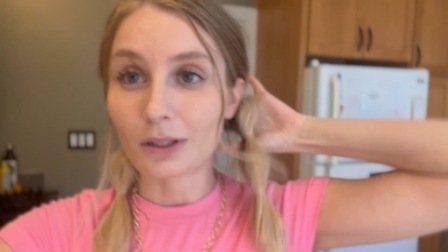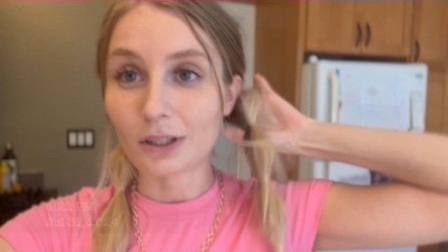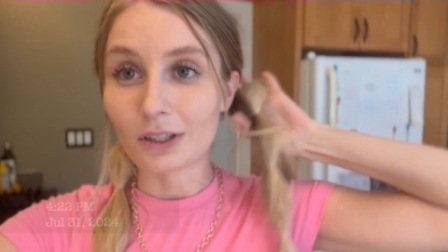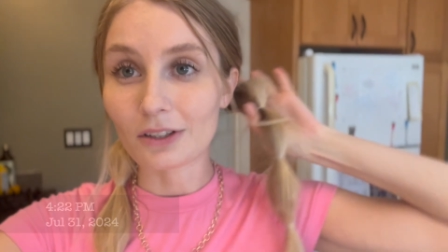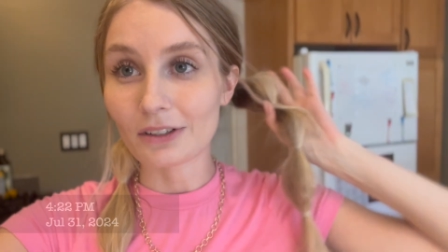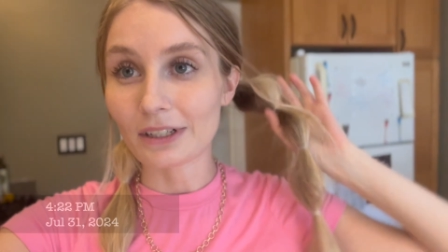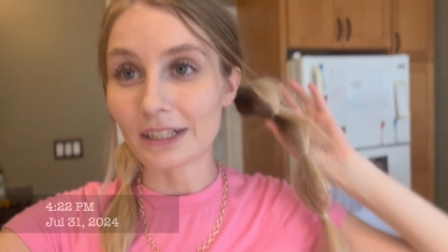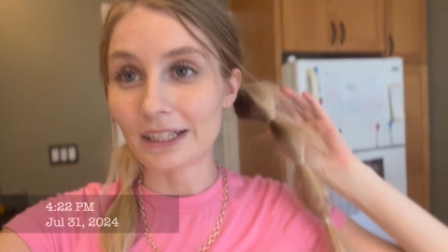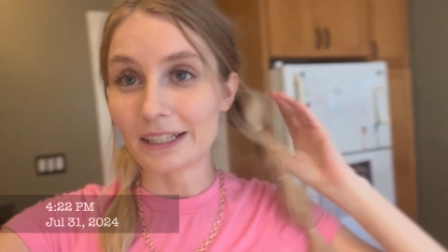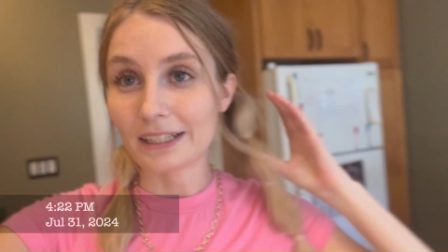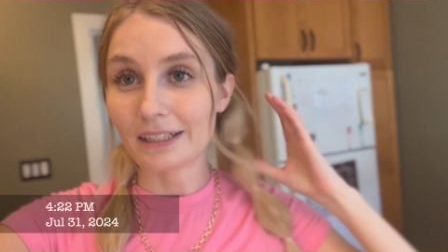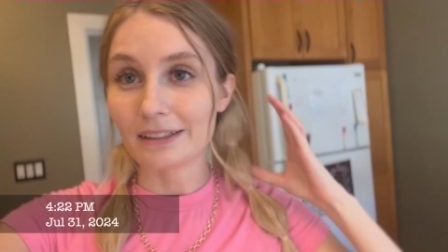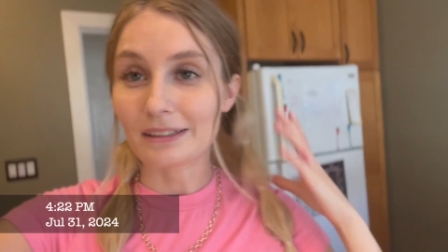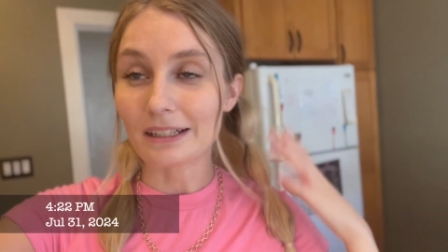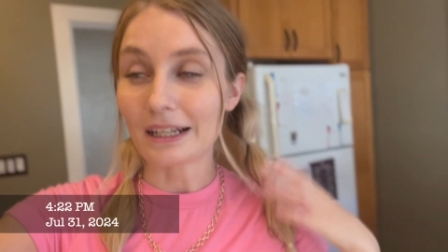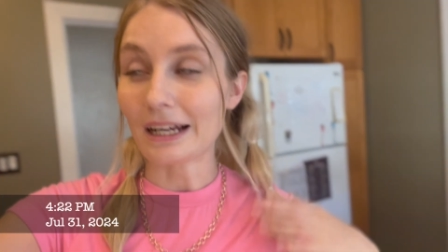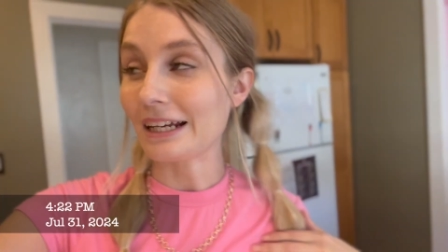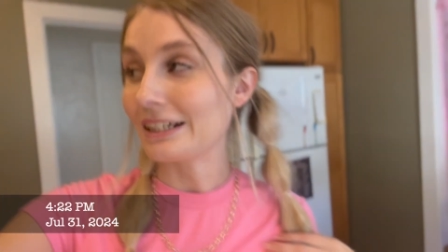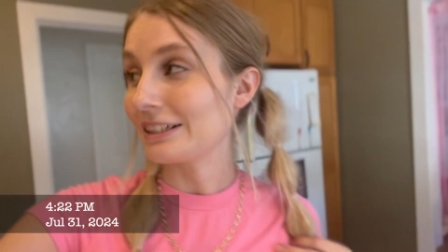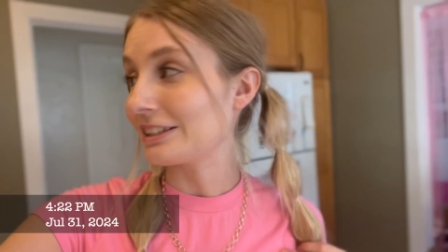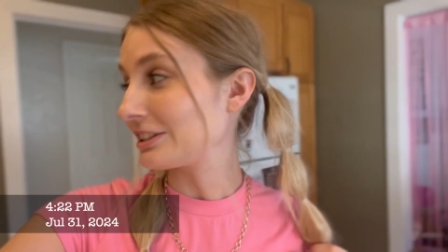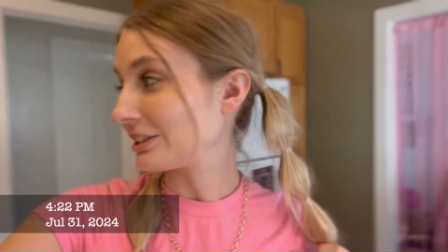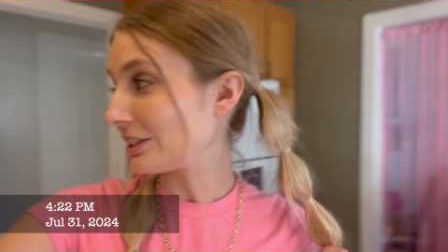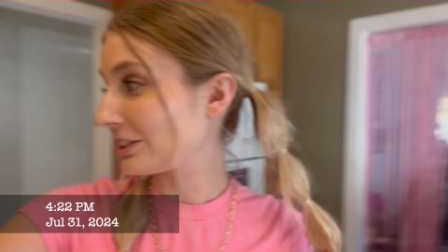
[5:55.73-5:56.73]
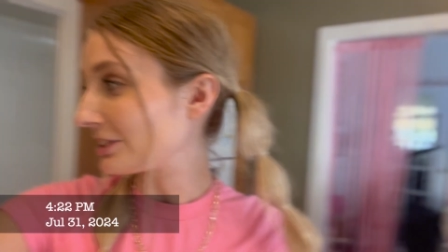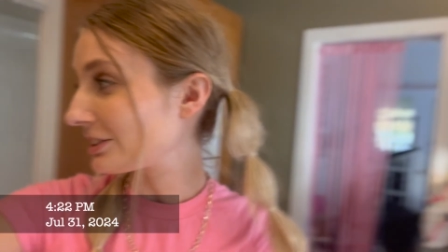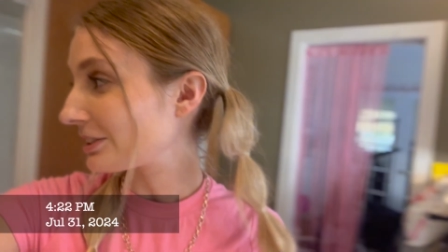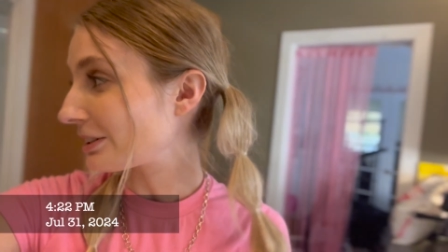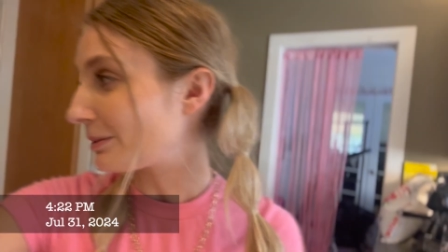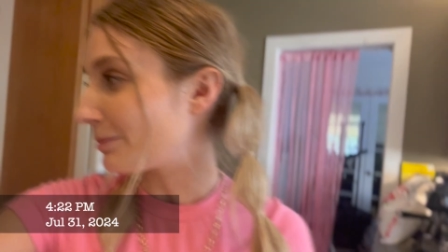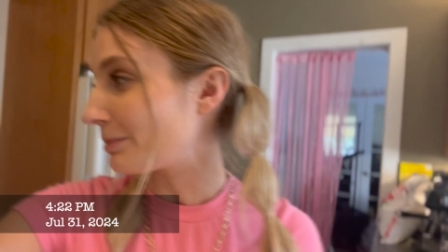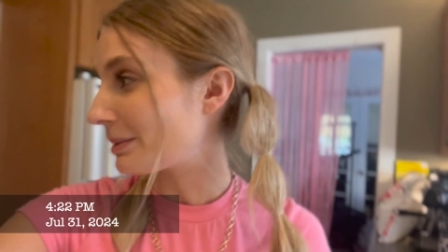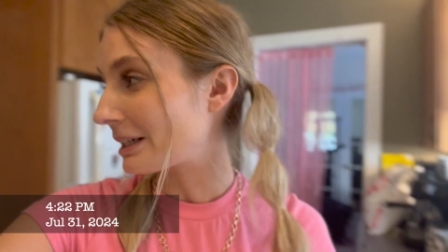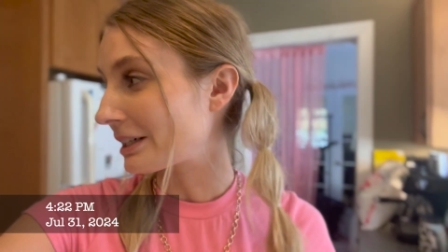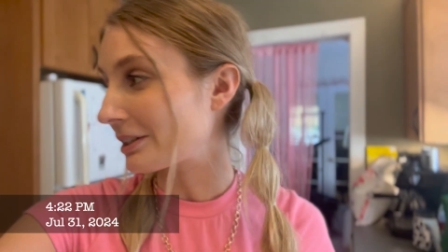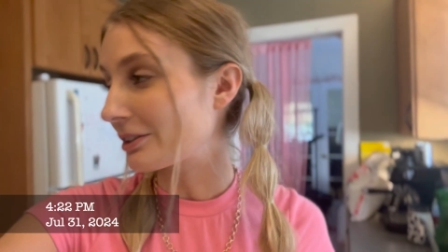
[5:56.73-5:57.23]
All right, I just
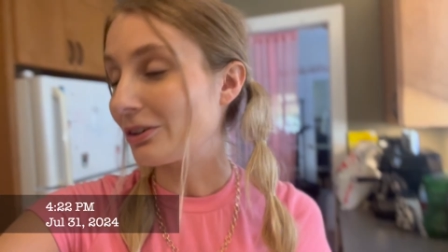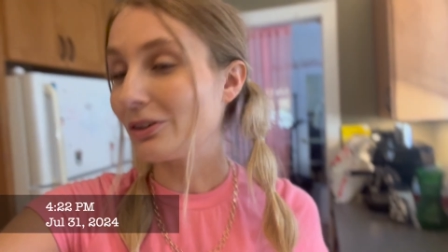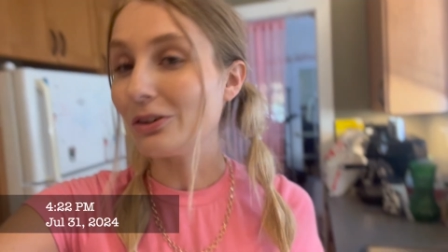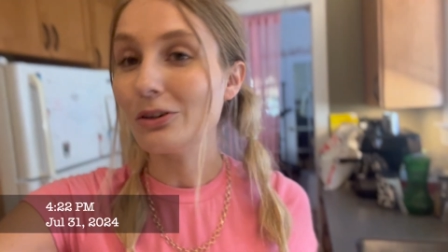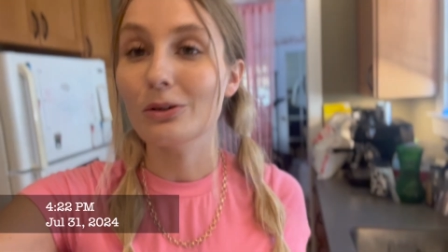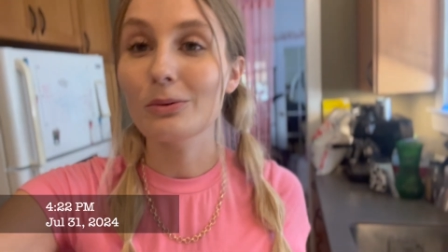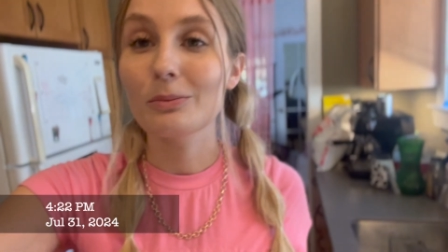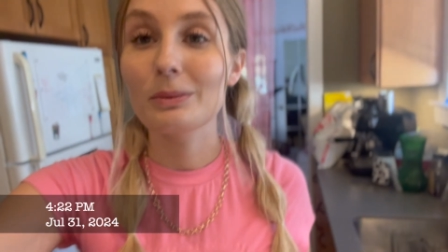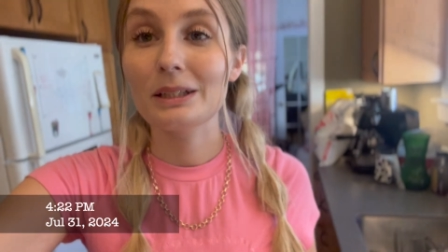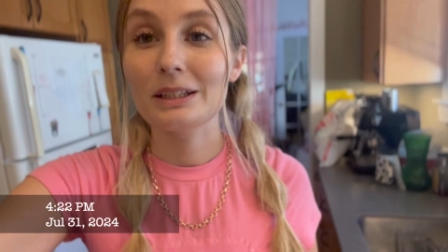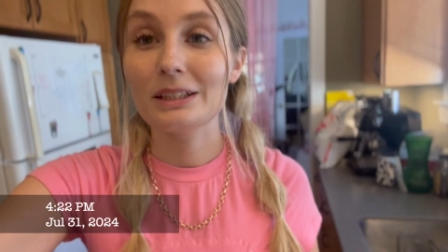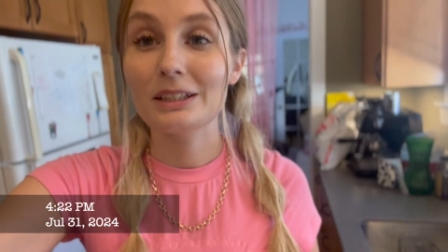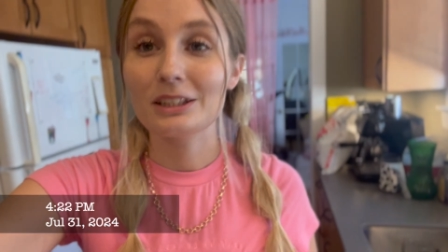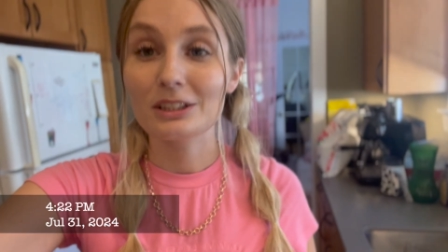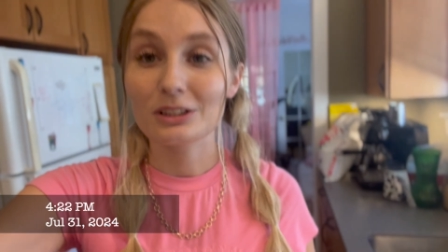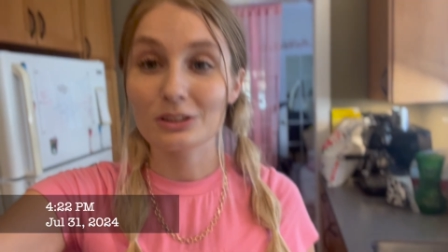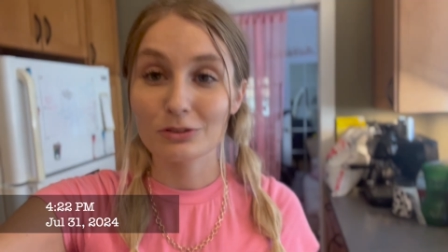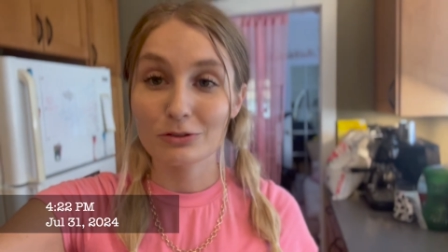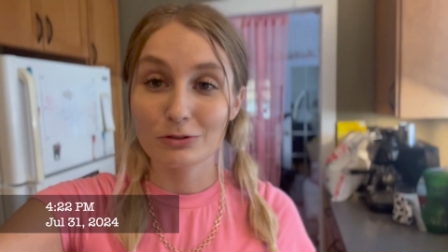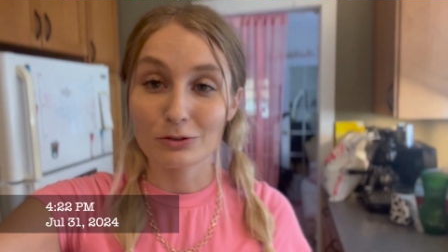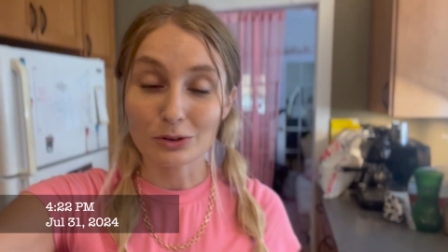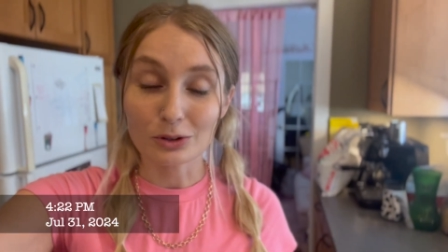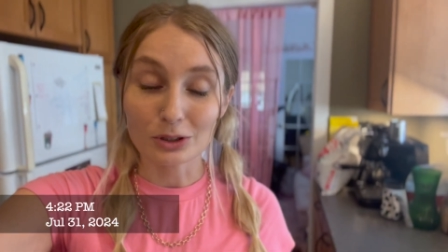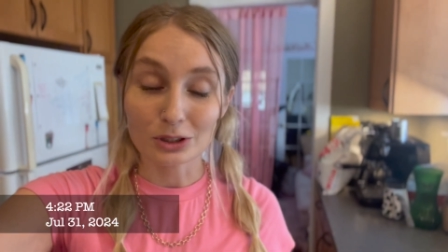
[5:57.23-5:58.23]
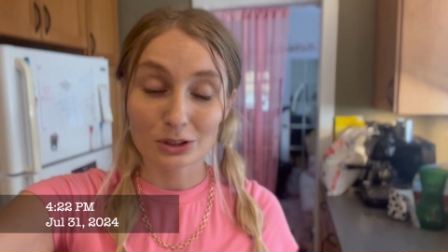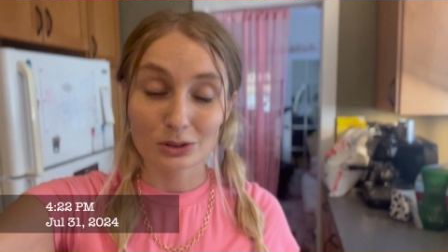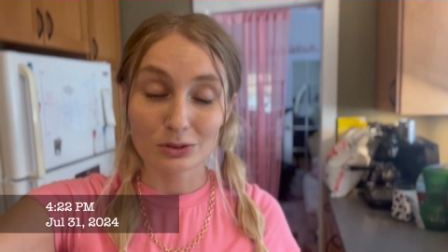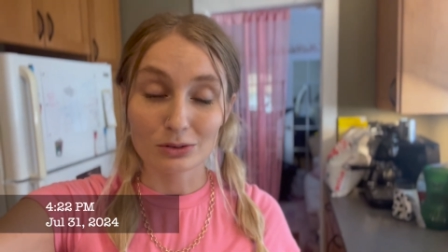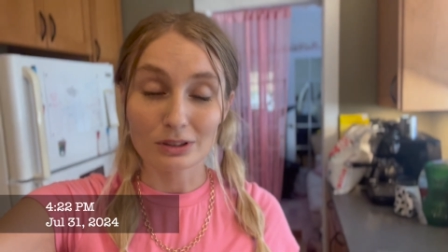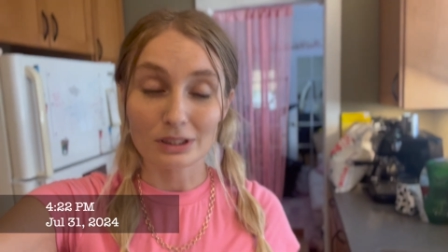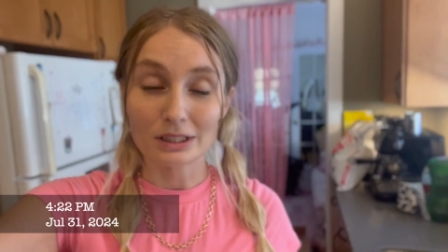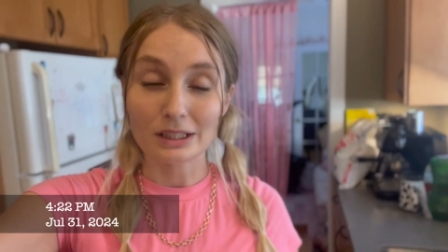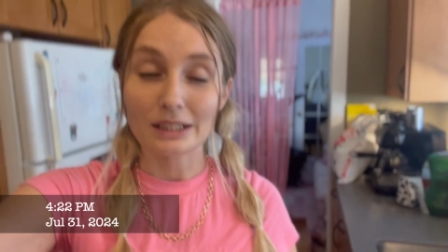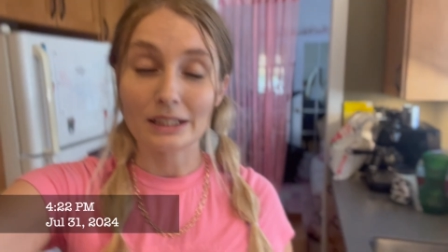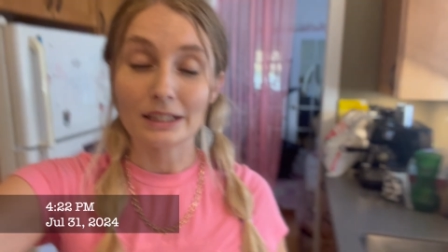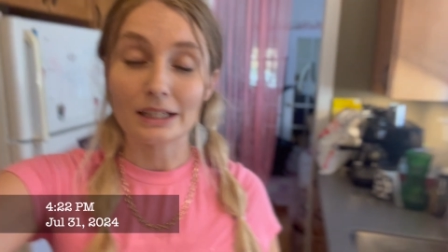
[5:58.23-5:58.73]
got back home. It is
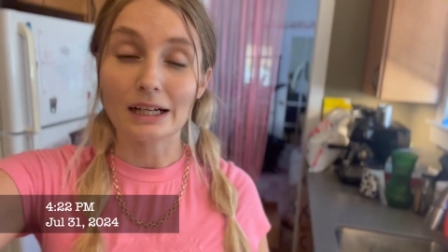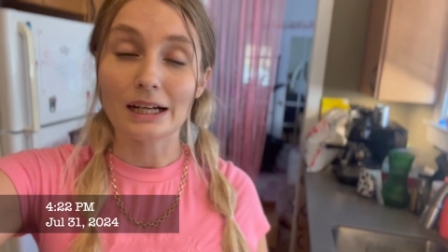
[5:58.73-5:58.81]
4:20.